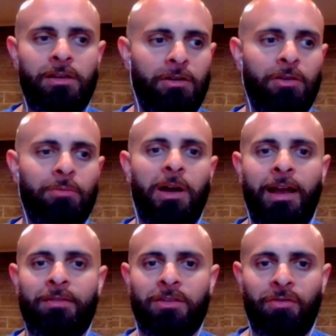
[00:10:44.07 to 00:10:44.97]
You know, you
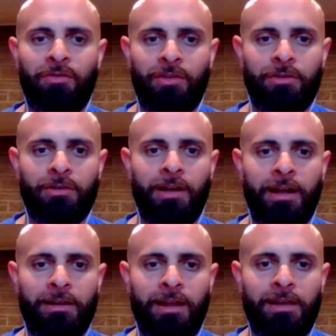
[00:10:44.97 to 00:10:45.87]
might have to fulfill
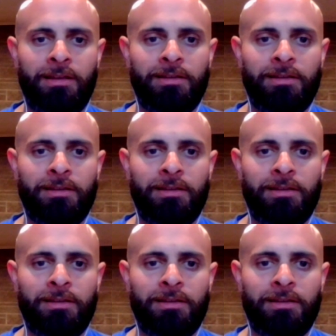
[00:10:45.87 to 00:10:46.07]
your 90